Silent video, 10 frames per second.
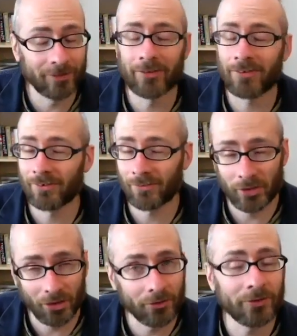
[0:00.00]
of the listeners
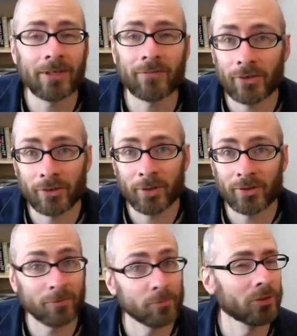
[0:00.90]
will already have heard
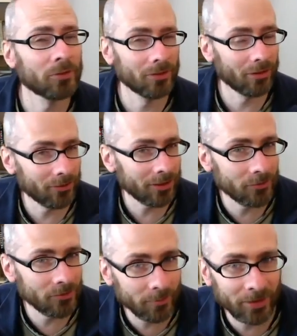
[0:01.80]
about this book, will already
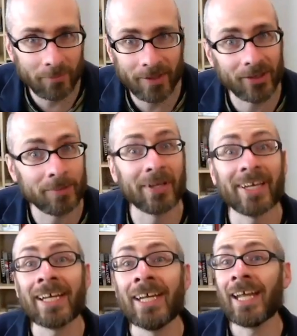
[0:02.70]
know something about it,
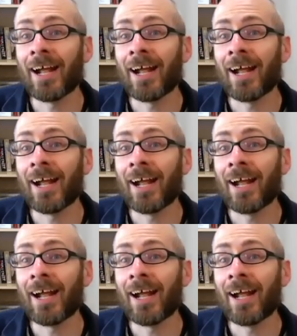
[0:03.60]
but